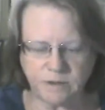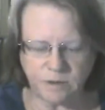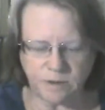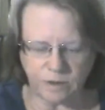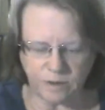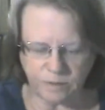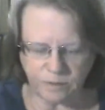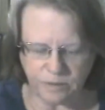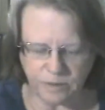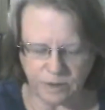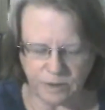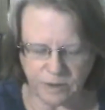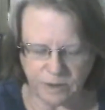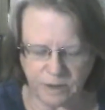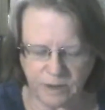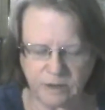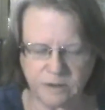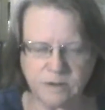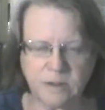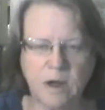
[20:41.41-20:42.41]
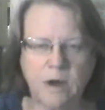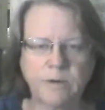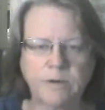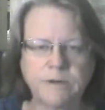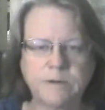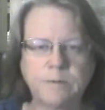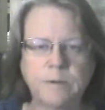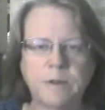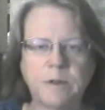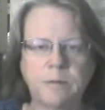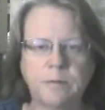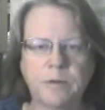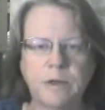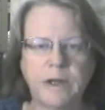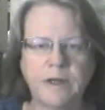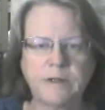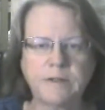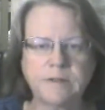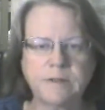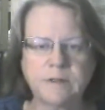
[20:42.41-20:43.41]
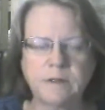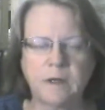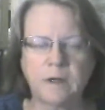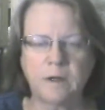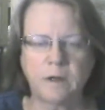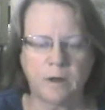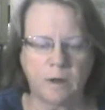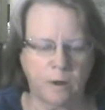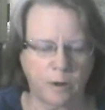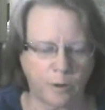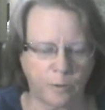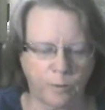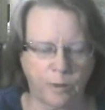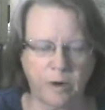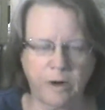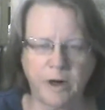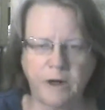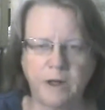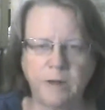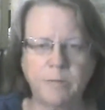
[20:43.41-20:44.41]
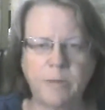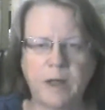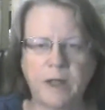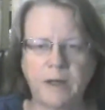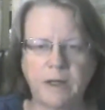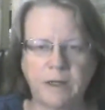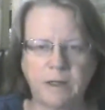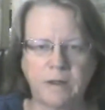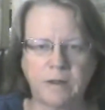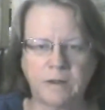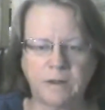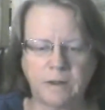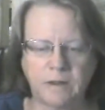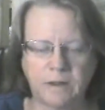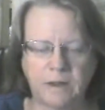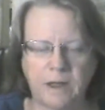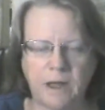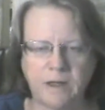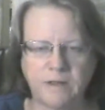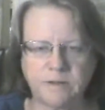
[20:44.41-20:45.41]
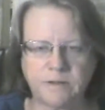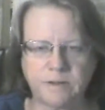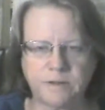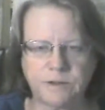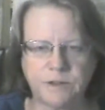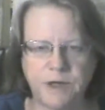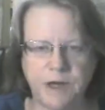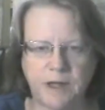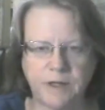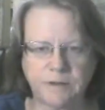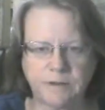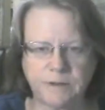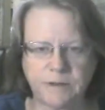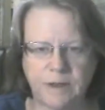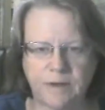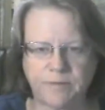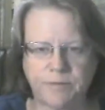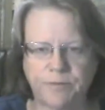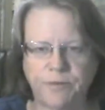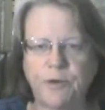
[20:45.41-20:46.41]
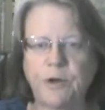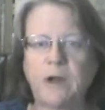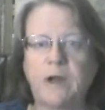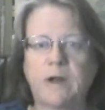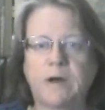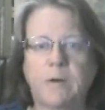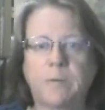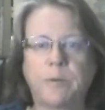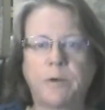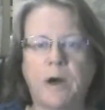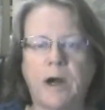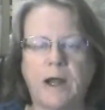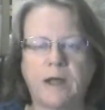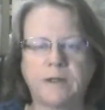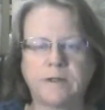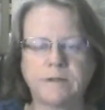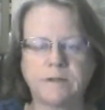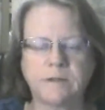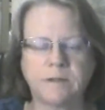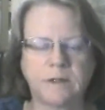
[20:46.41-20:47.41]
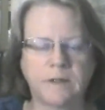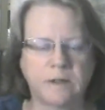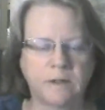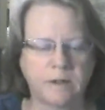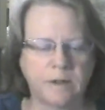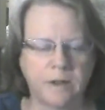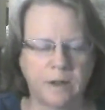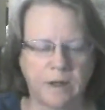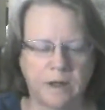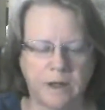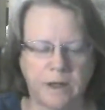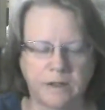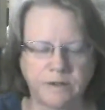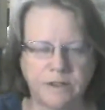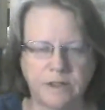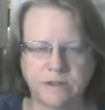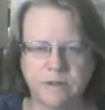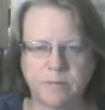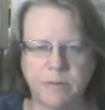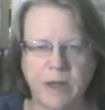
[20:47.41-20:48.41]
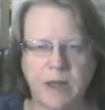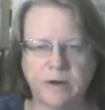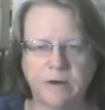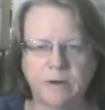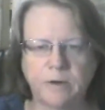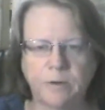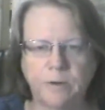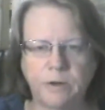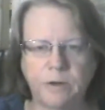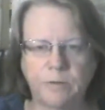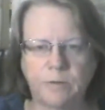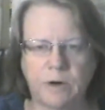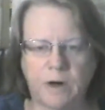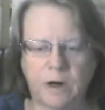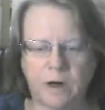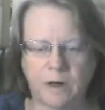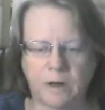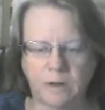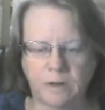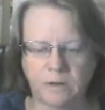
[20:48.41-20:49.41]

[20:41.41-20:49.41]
It has always been a place where anybody has the chance of free enterprise. It doesn't matter who you are.